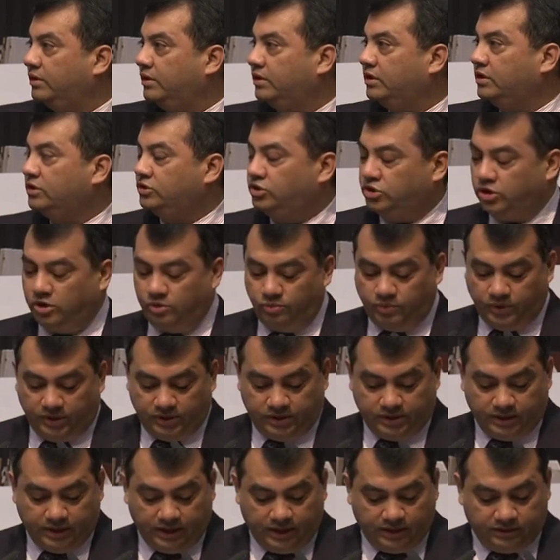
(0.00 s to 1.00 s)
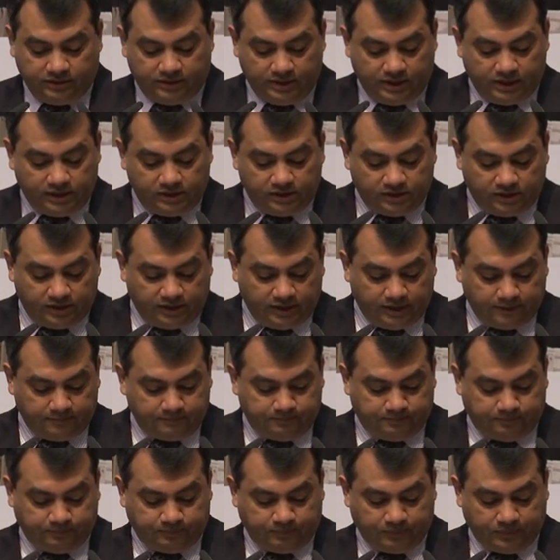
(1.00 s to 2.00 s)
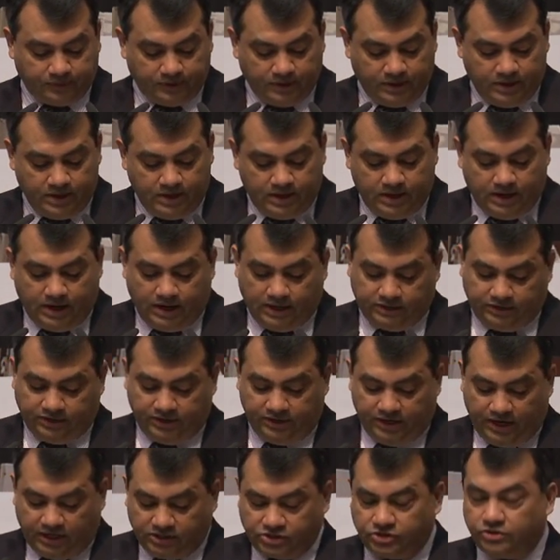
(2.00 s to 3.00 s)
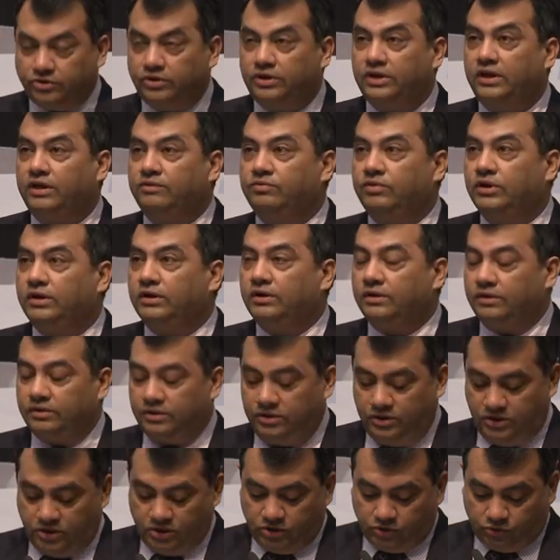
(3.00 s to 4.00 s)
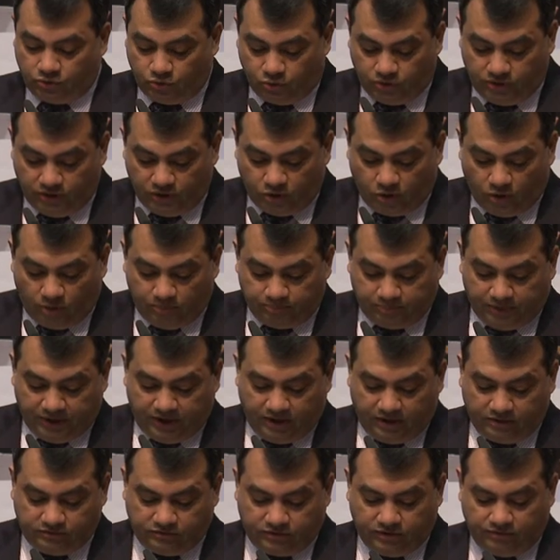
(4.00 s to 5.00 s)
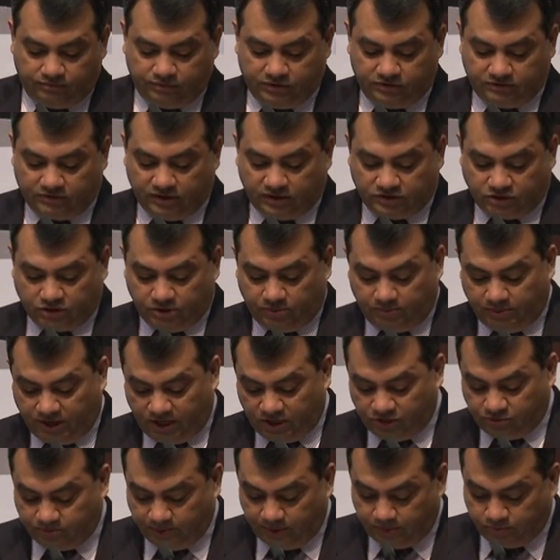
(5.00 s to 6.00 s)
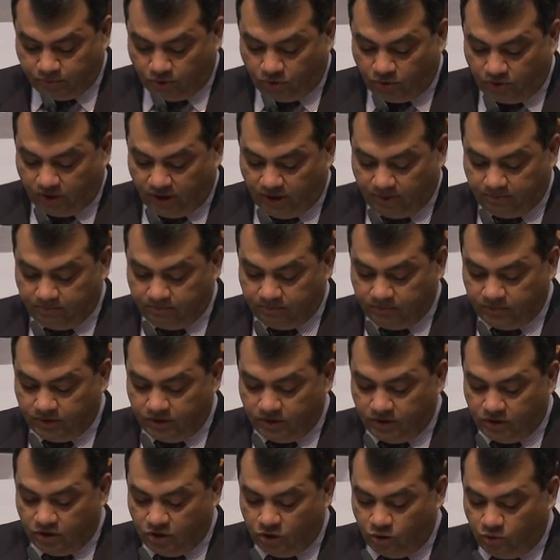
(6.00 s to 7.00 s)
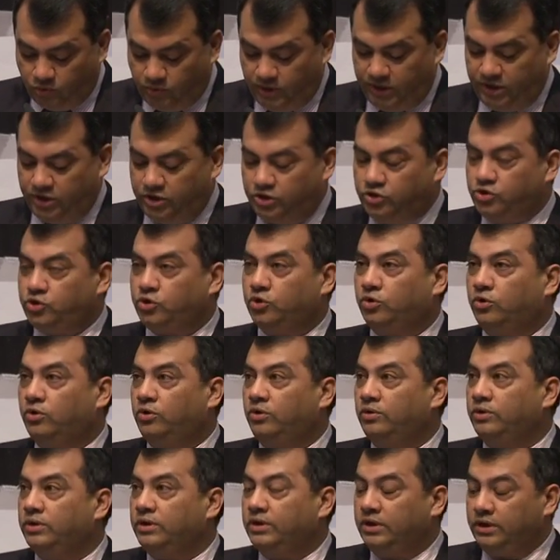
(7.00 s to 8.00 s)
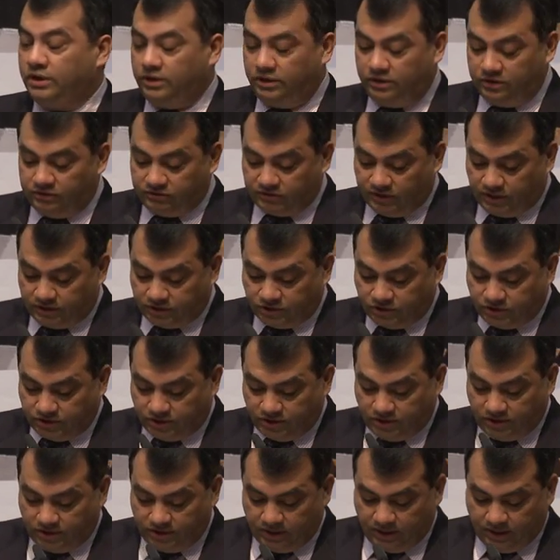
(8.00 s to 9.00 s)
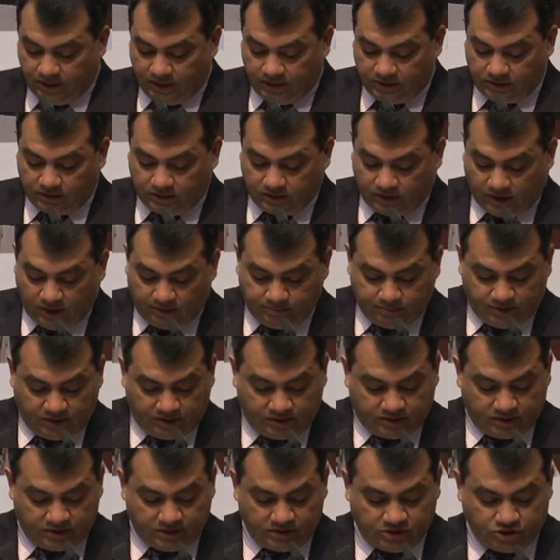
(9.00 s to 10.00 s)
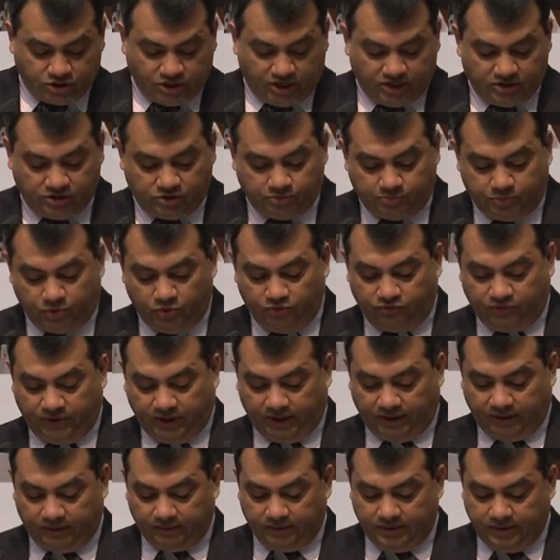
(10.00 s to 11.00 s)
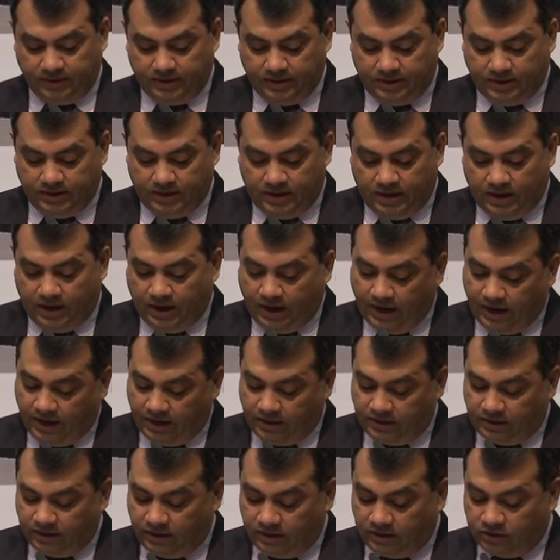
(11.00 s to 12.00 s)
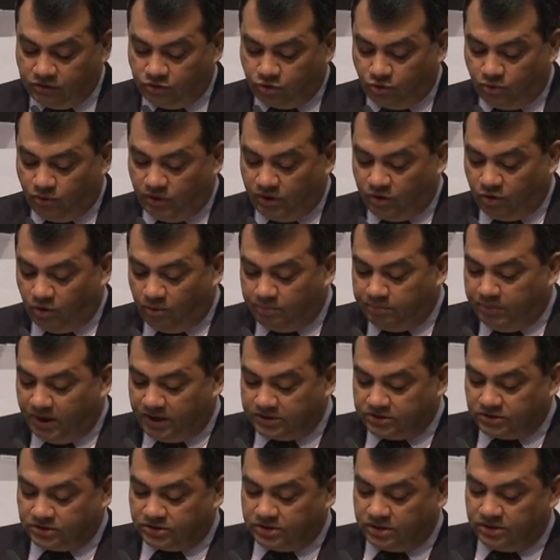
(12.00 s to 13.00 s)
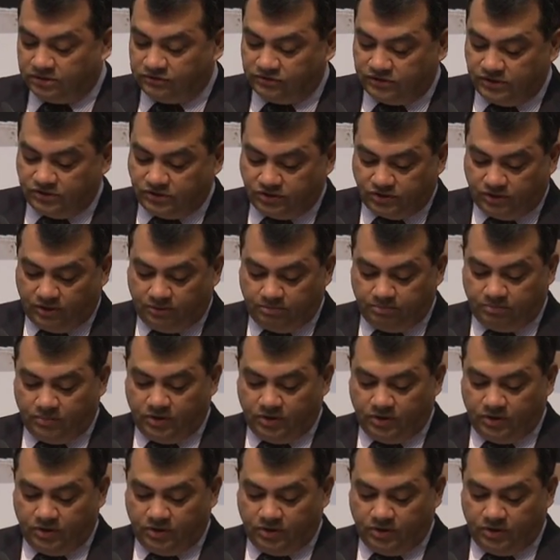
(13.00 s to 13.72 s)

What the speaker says: children, and the elderly. At the national level, through the Comprehensive Disaster Management Program, we ensure disaster and climate change proofing. And through a robust system